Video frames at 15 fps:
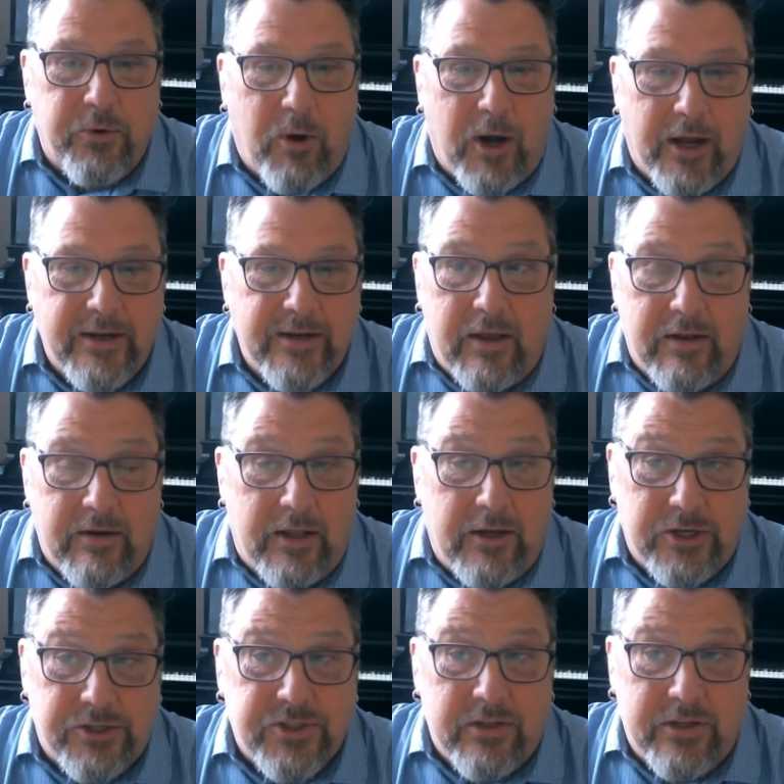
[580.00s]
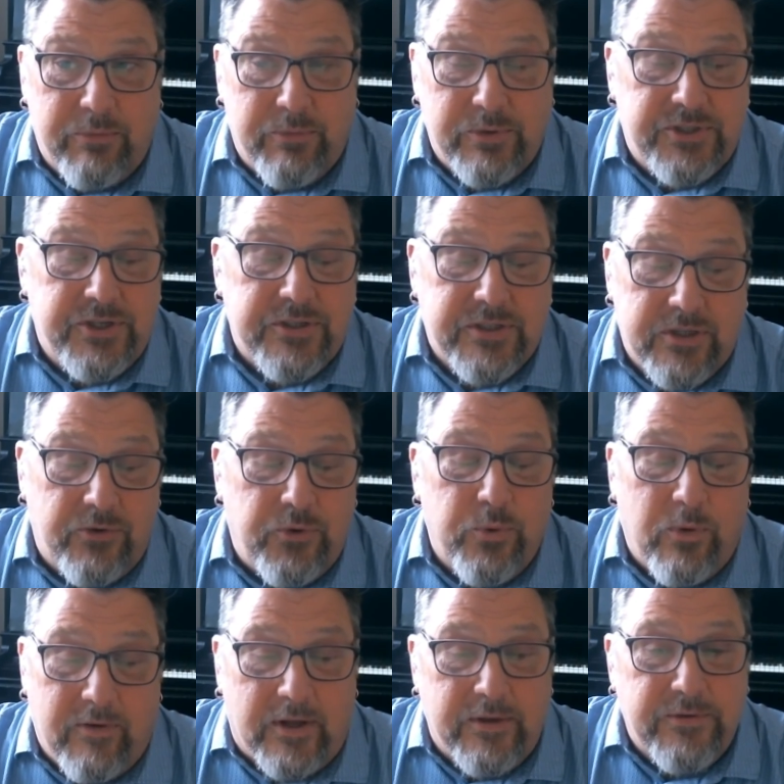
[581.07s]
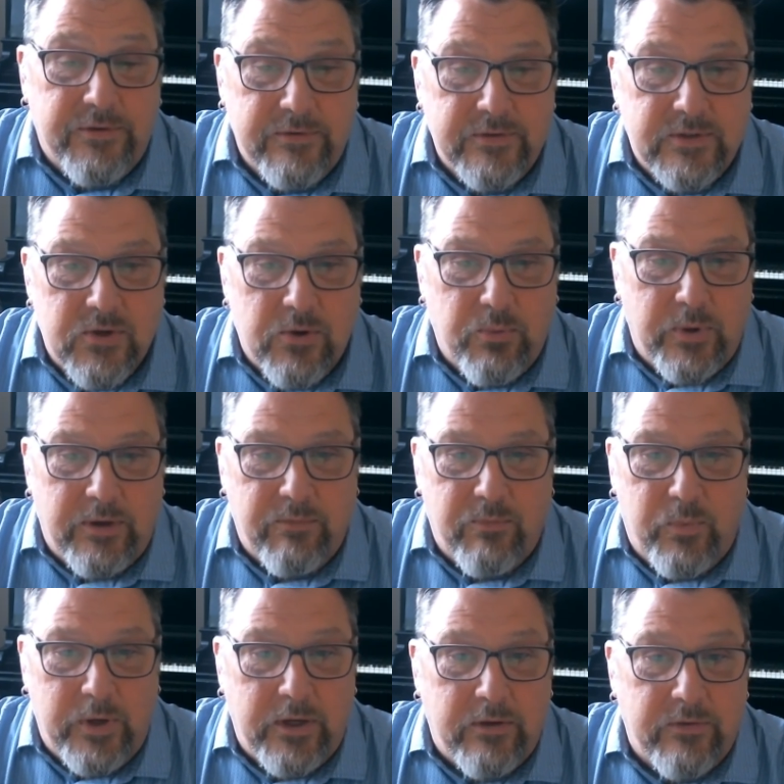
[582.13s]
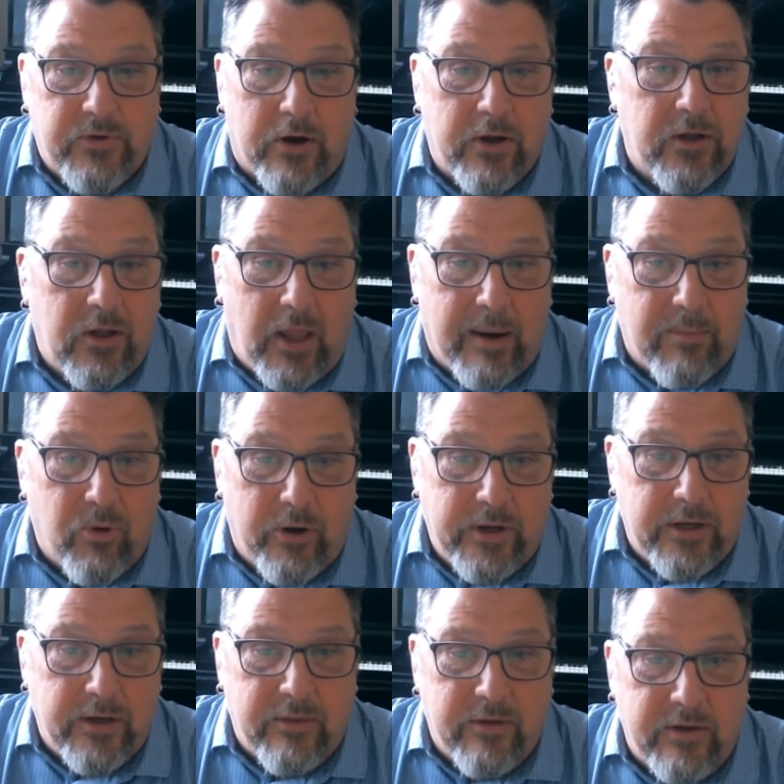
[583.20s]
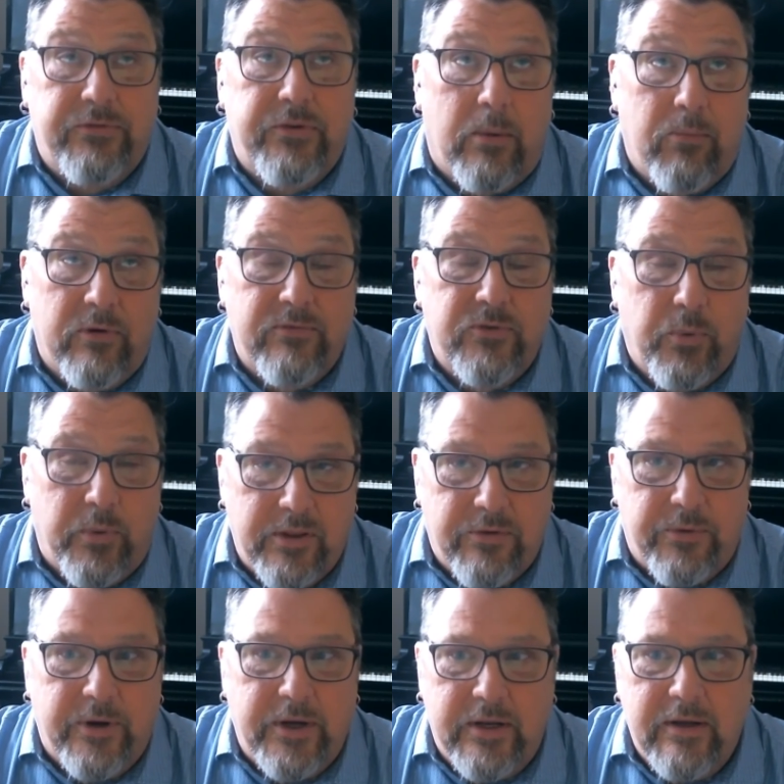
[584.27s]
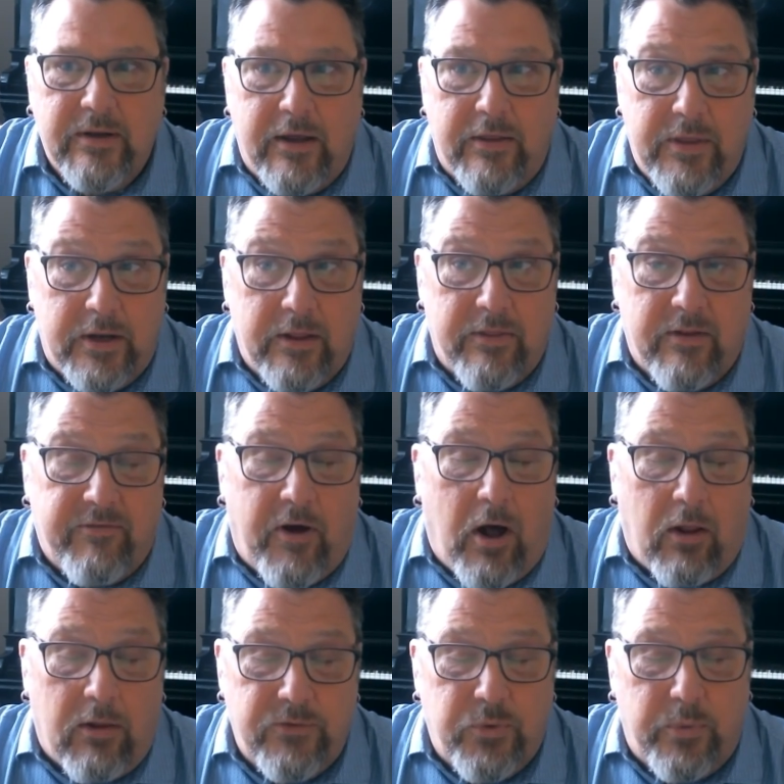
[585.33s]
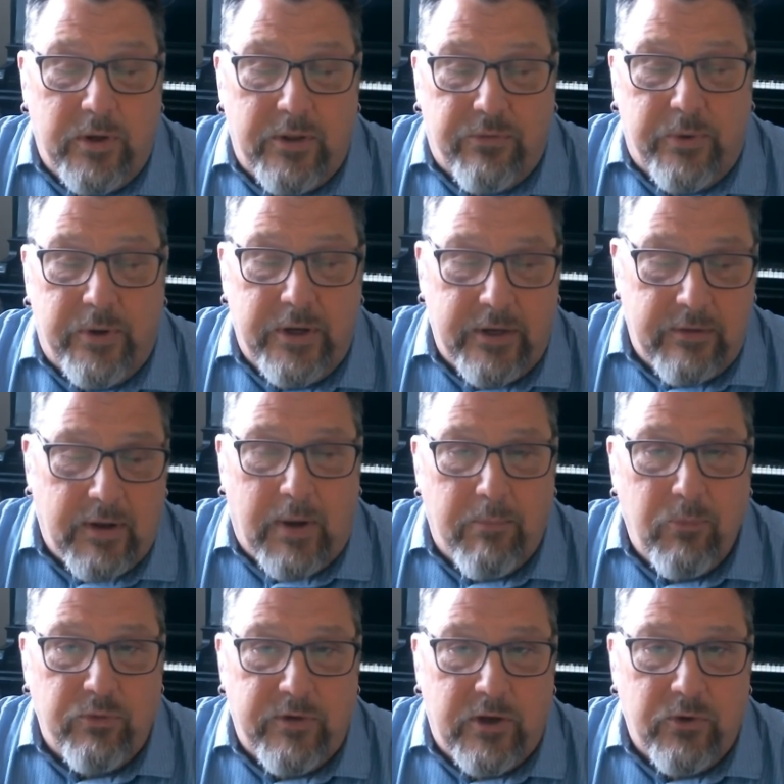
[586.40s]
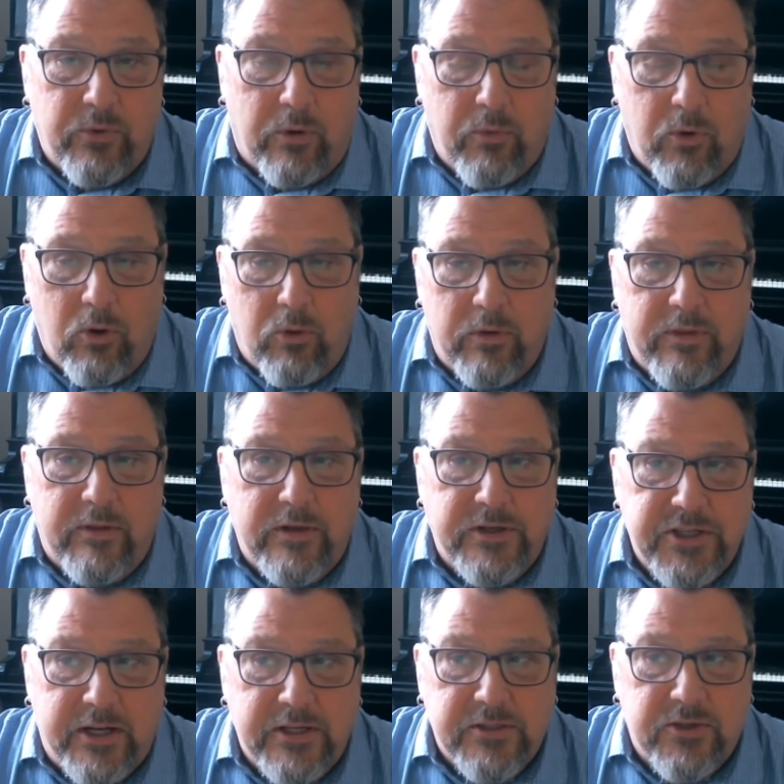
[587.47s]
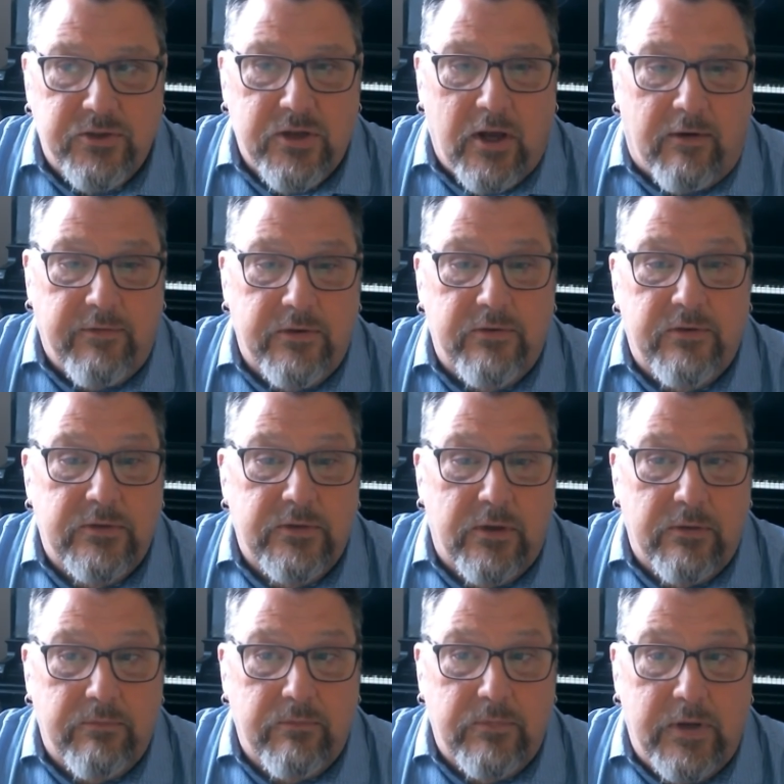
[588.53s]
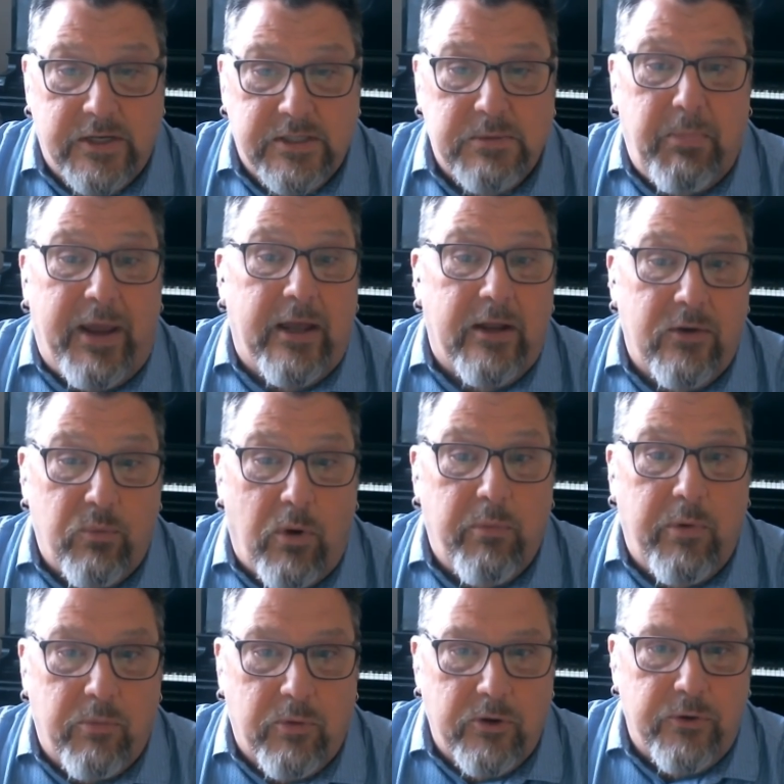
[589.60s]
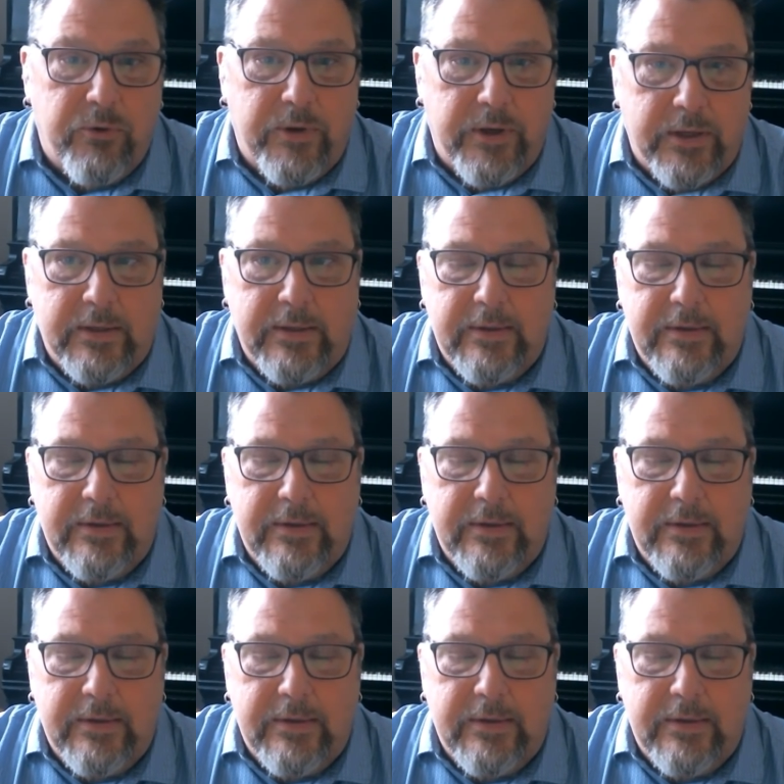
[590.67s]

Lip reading: White. And initially, it was just the two of us. So we started collaborating in the summer of 23, and then in the fall of 23, I moved into a role within the Chancellor's office to expand what we were doing.